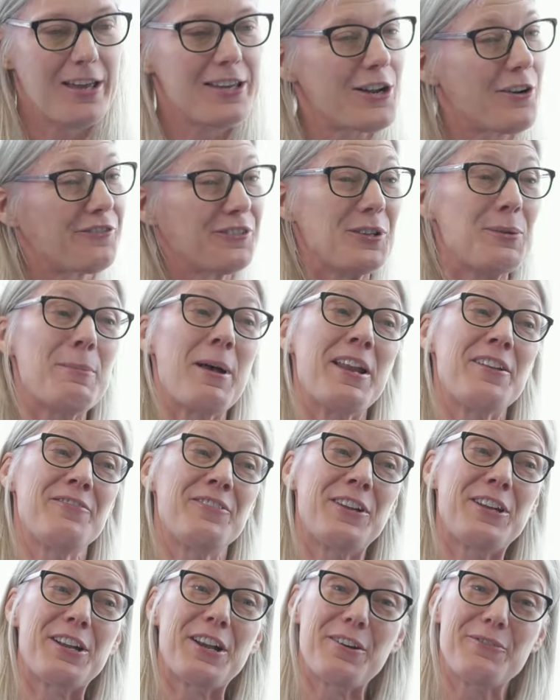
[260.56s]
Now, for the
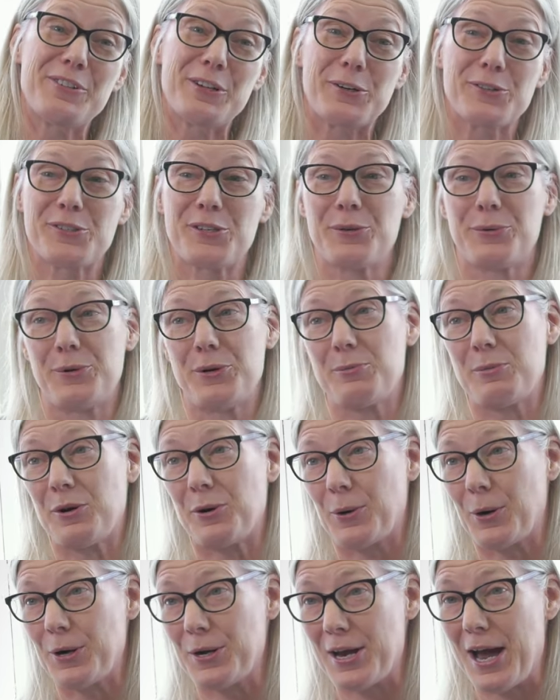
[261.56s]
benefit of those in the room
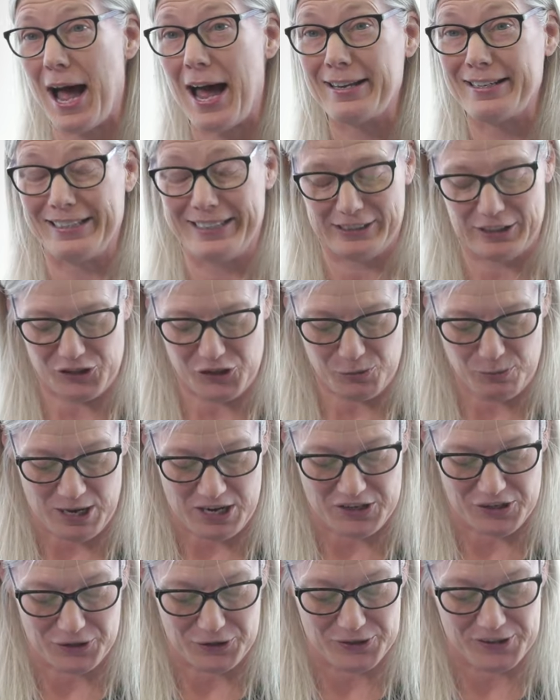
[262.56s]
who are not English
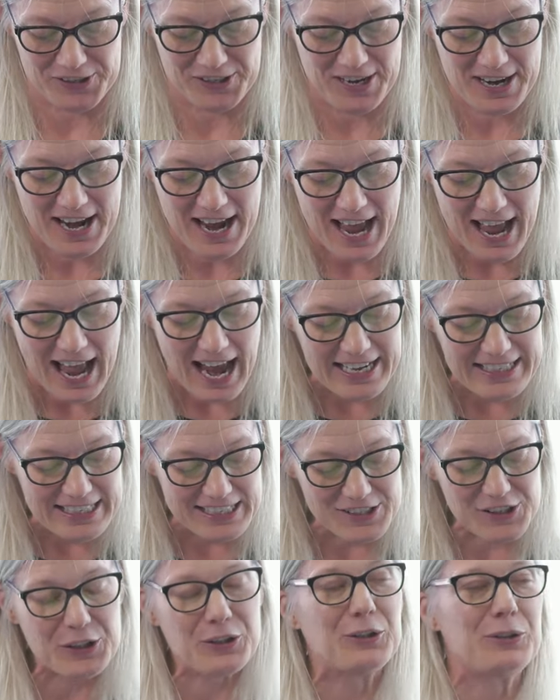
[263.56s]
majors, I
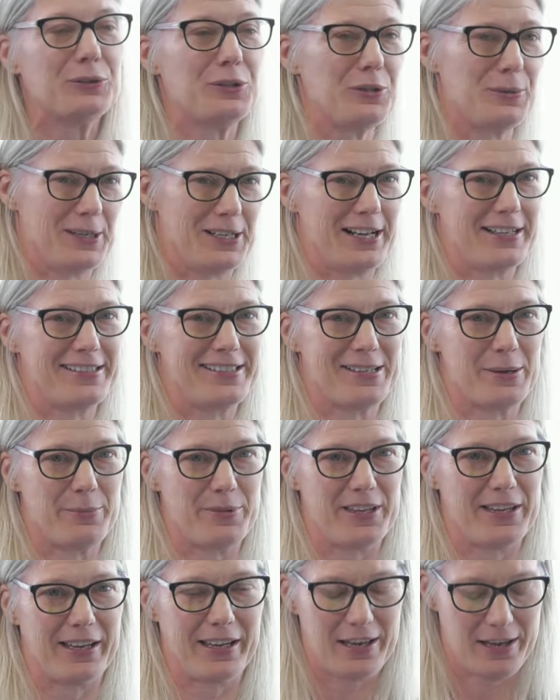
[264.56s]
need to clue you in on
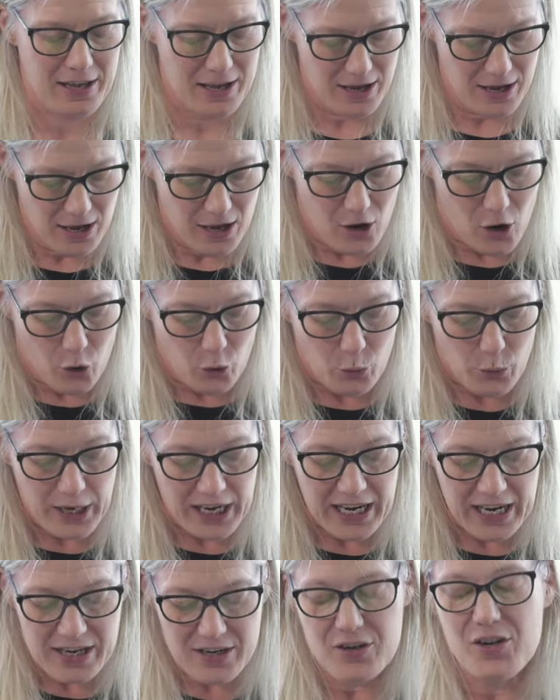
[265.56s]
something.
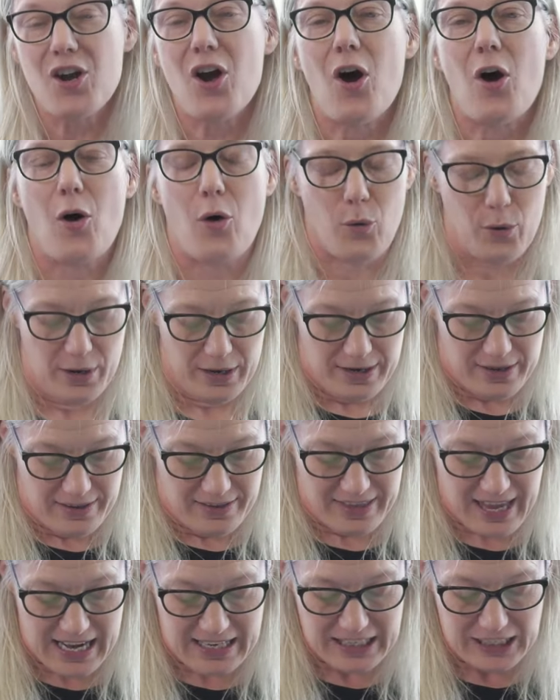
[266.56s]
We know
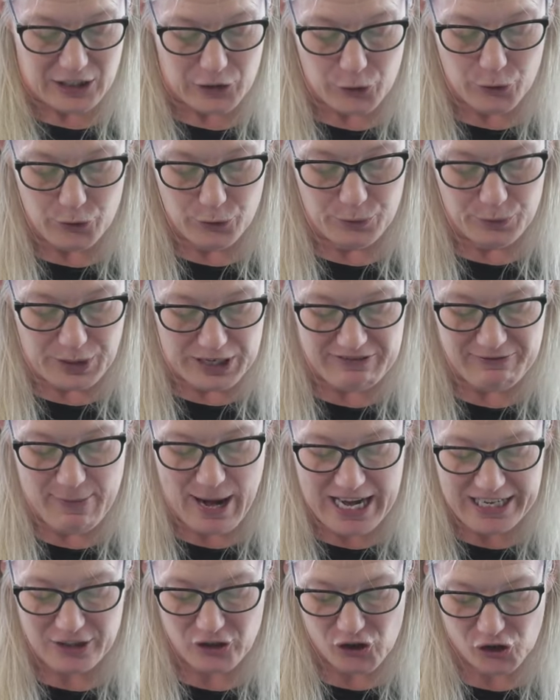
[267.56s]
that we've
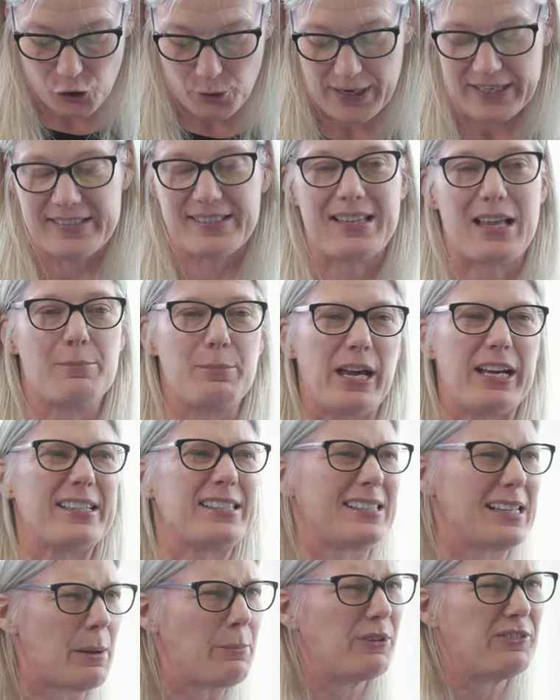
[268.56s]
made a choice that
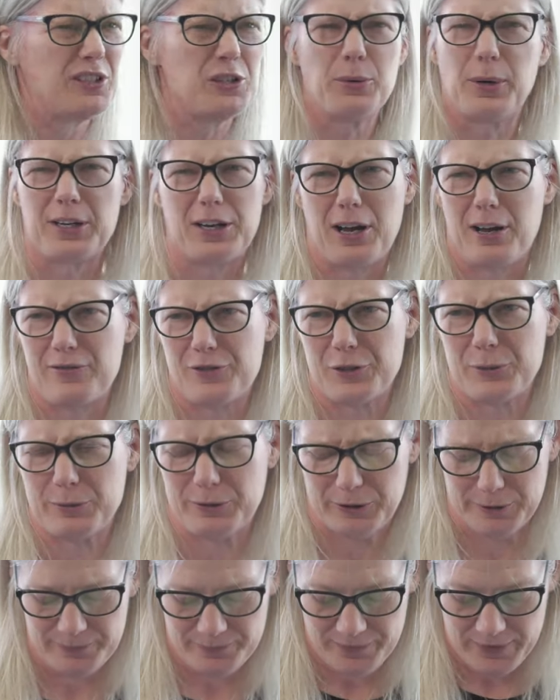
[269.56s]
makes some of you
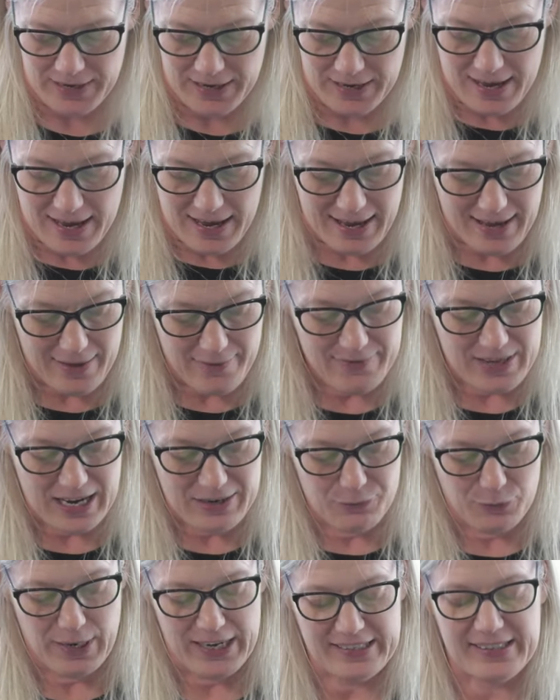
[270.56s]
uncomfortable,
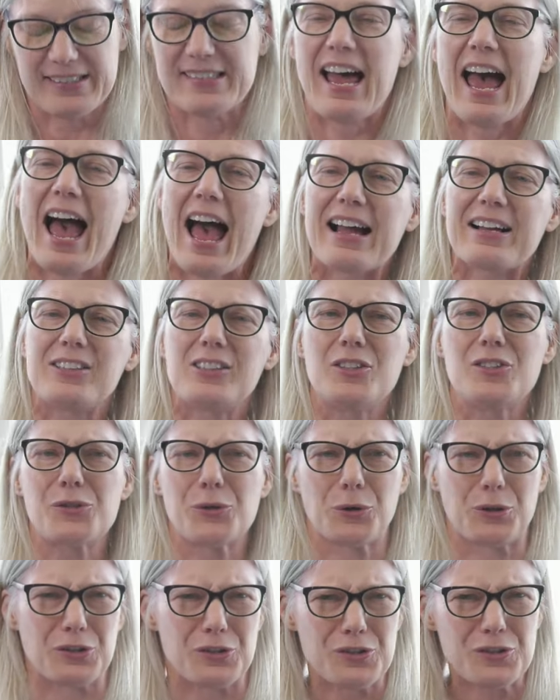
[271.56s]
that raises hackles
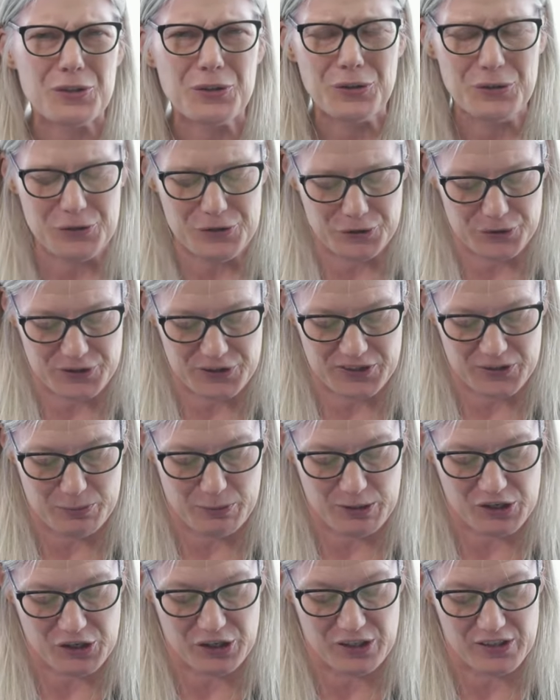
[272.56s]
or concerns or
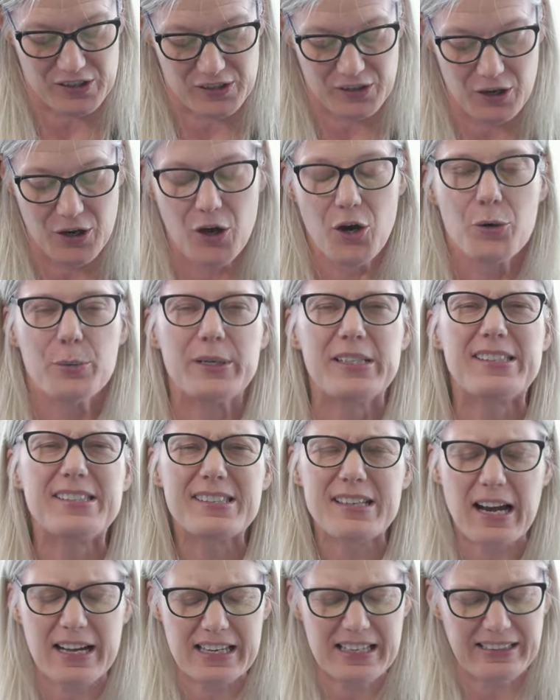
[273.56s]
suspicions. We
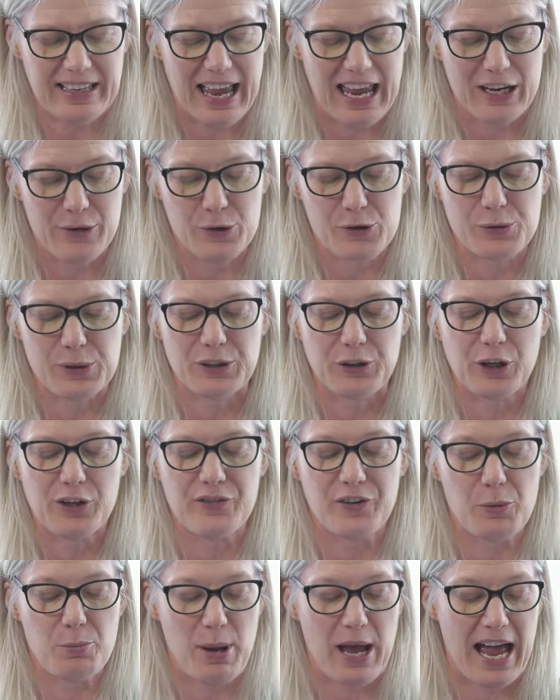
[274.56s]
study language, we
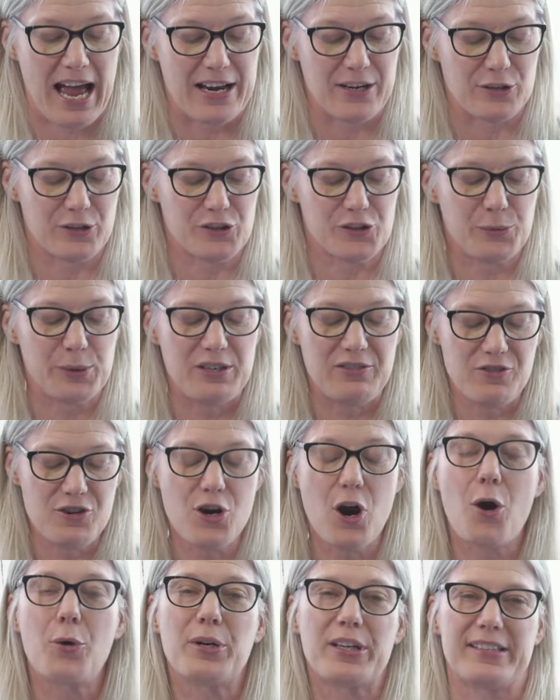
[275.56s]
look for patterns. We've
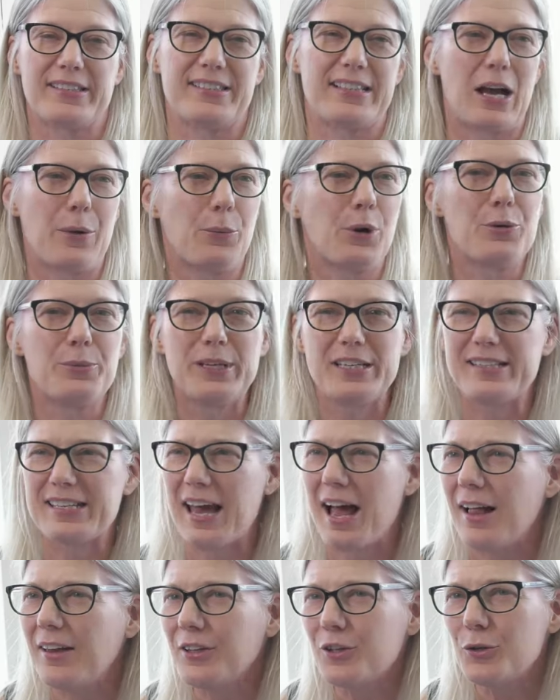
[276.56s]
noticed that when we
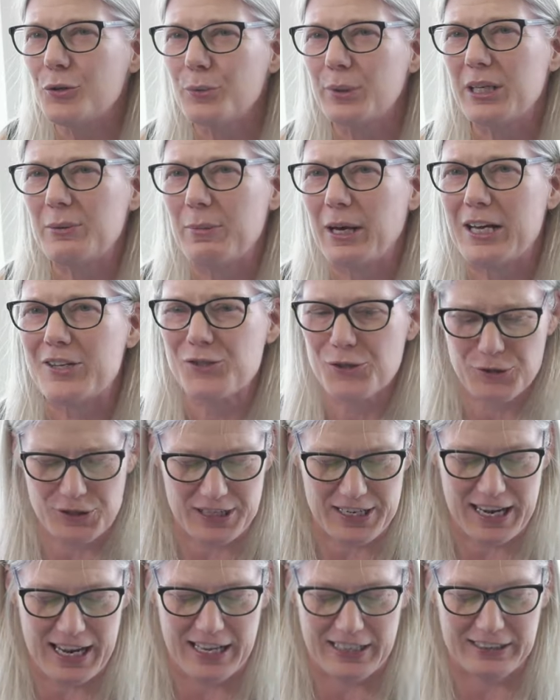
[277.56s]
tell you we majored
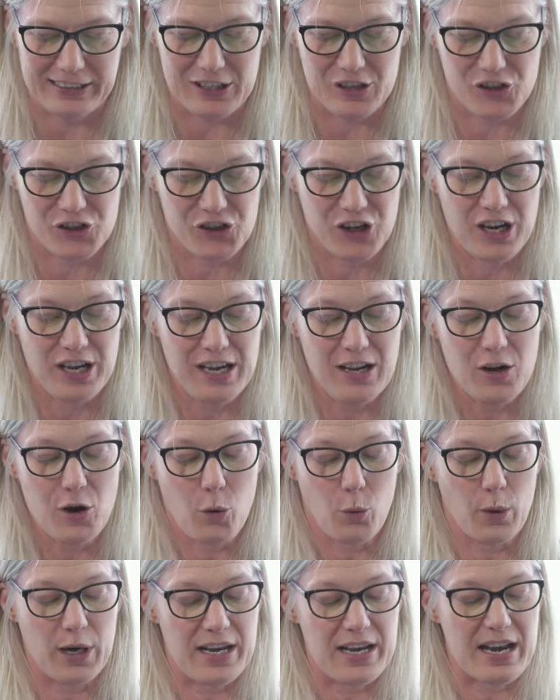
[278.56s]
in English,
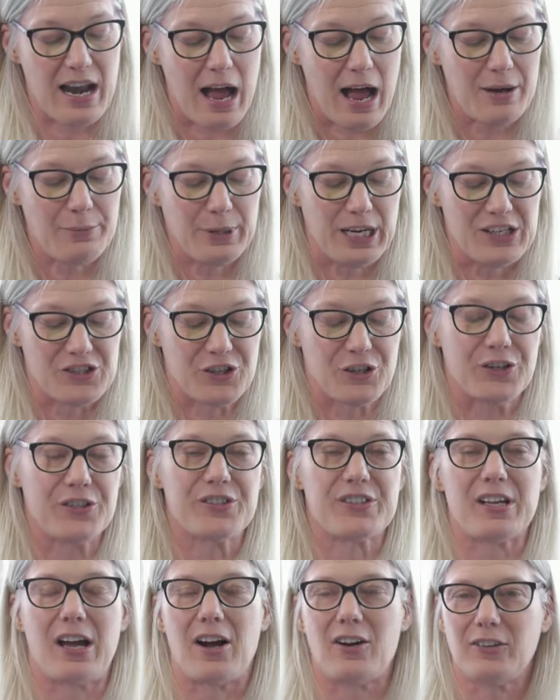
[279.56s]
what
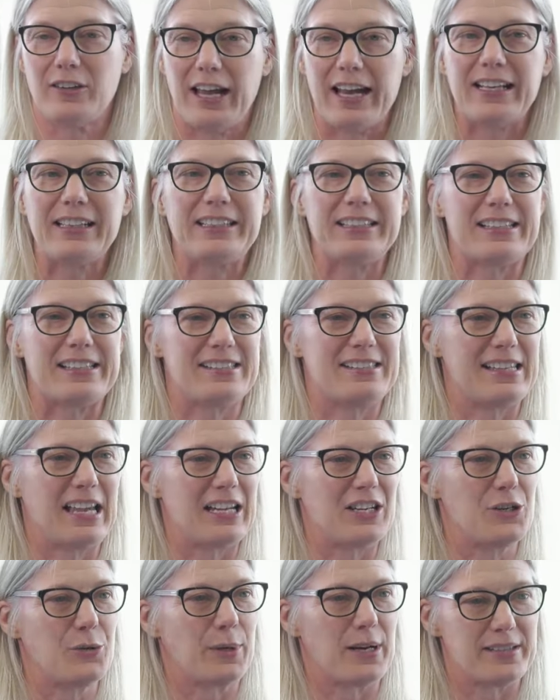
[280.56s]
non-majors are likely to
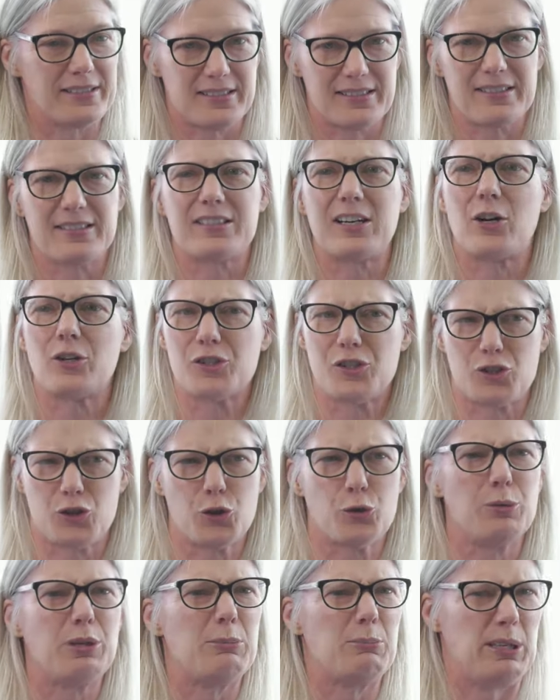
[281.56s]
say to us starts
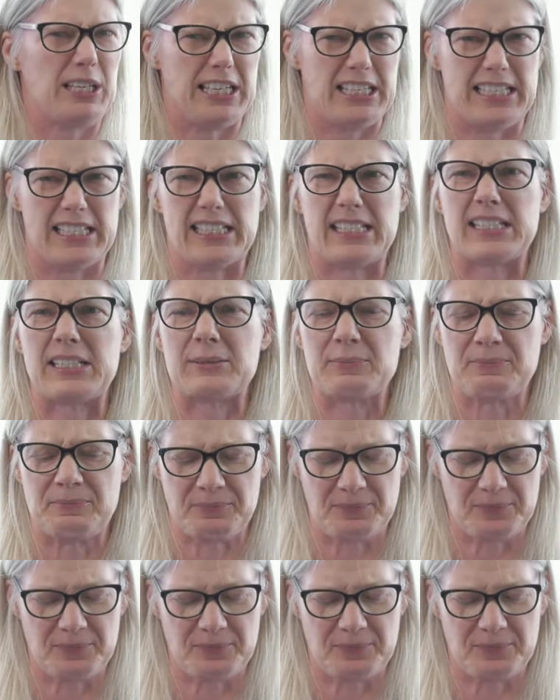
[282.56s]
to repeat.